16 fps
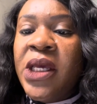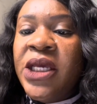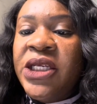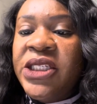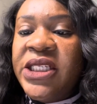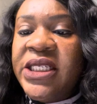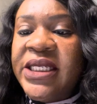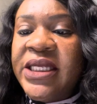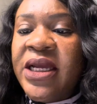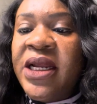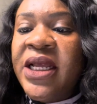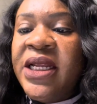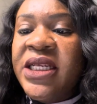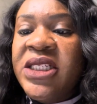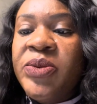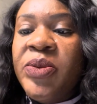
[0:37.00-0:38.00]
She
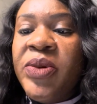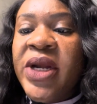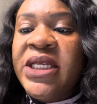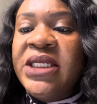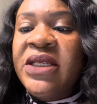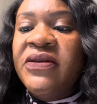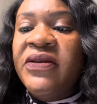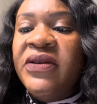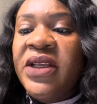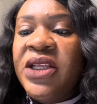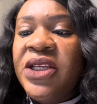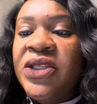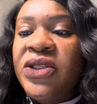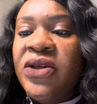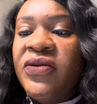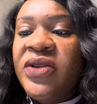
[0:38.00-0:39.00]
started expressing
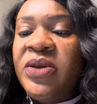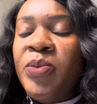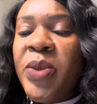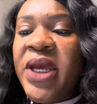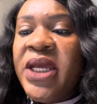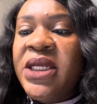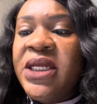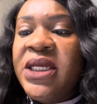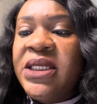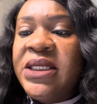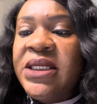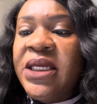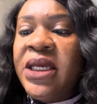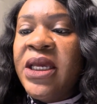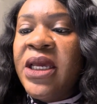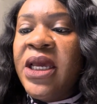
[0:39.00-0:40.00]
feelings of
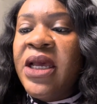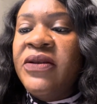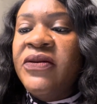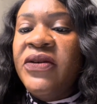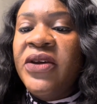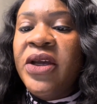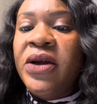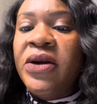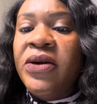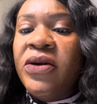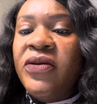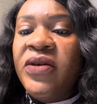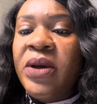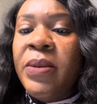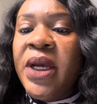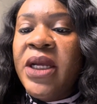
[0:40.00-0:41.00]
dependency and fear
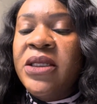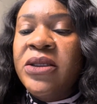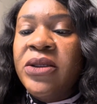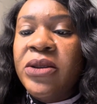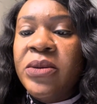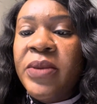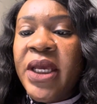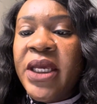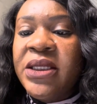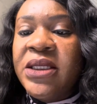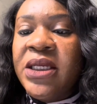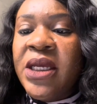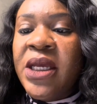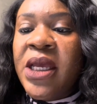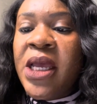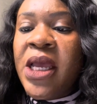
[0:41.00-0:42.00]
of abandonment,
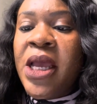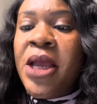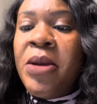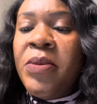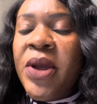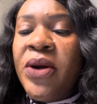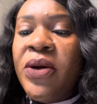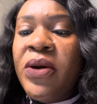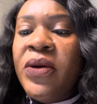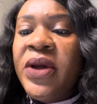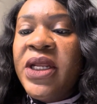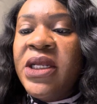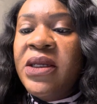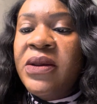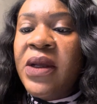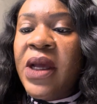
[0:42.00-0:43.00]

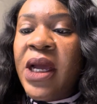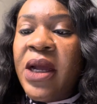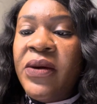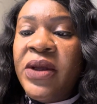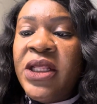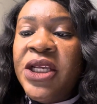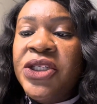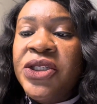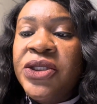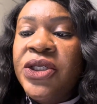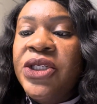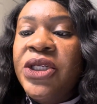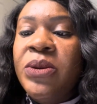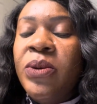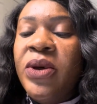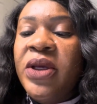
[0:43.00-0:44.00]
mirroring her
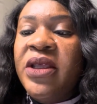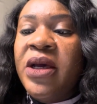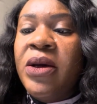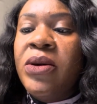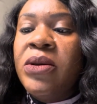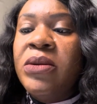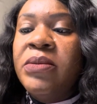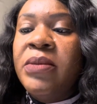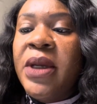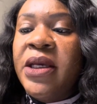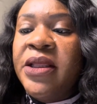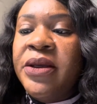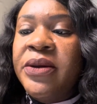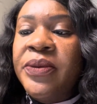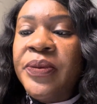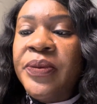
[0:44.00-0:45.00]
relationship with her own
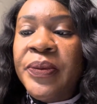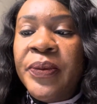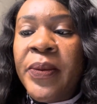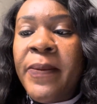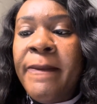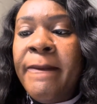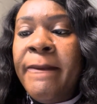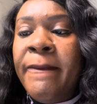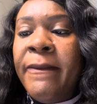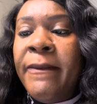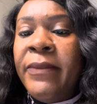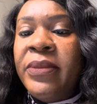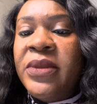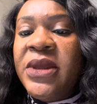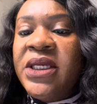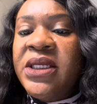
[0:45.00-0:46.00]
mother.
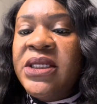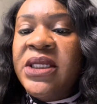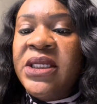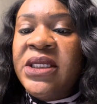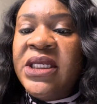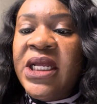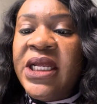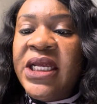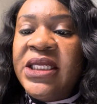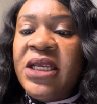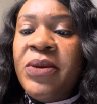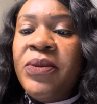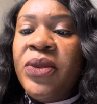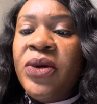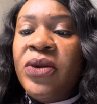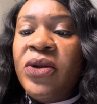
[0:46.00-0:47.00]
This is an
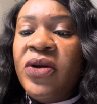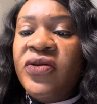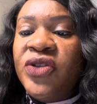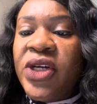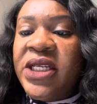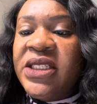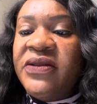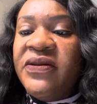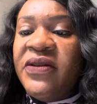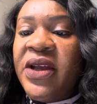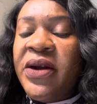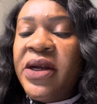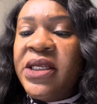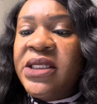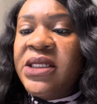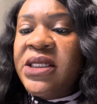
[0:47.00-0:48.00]
example of
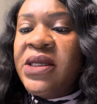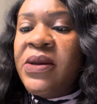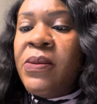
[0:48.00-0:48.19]
transference.